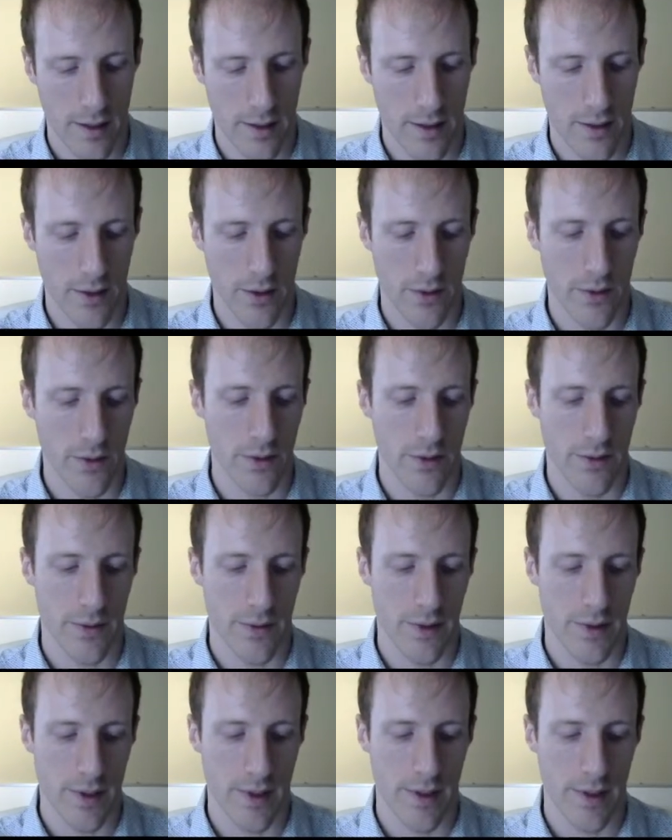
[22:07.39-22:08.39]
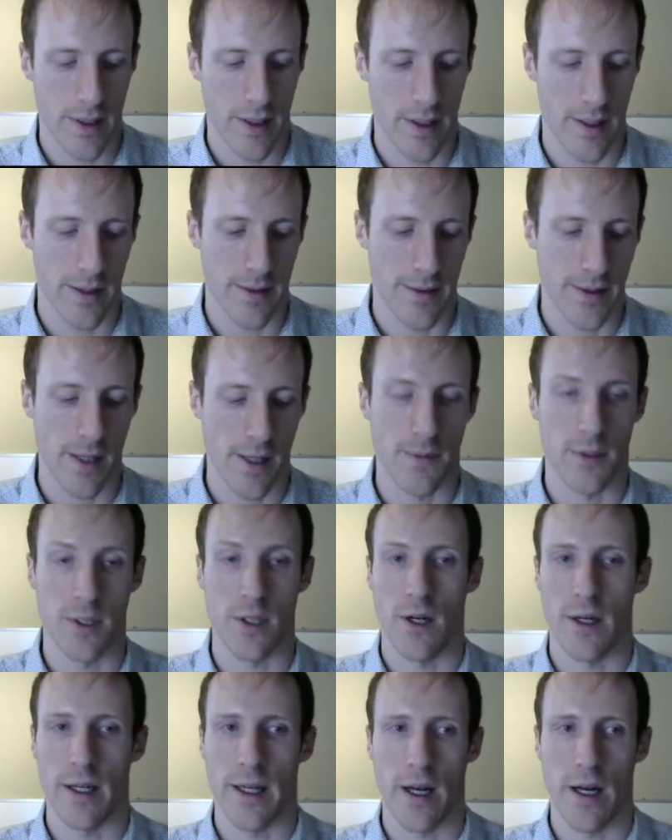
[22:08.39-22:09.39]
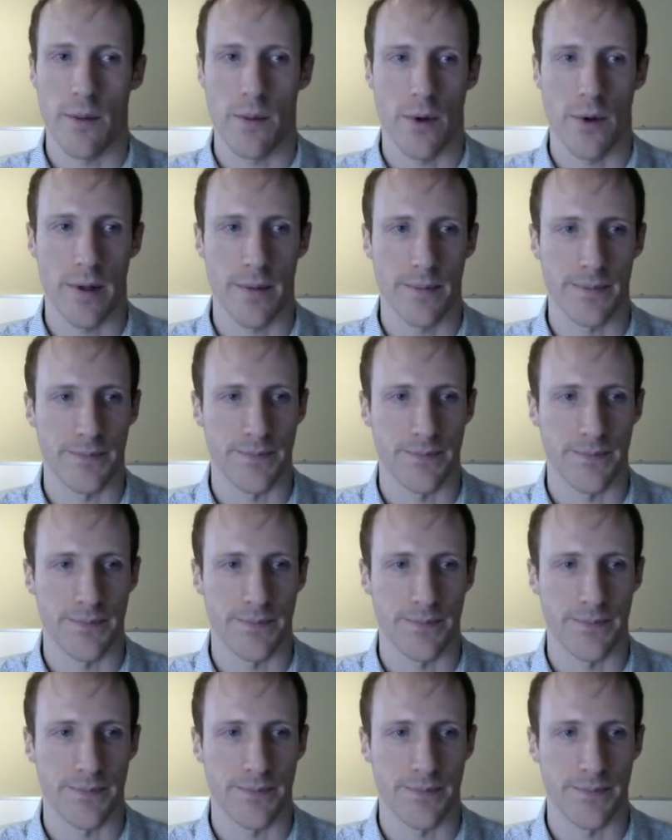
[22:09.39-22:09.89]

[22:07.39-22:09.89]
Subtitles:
to some starting airport.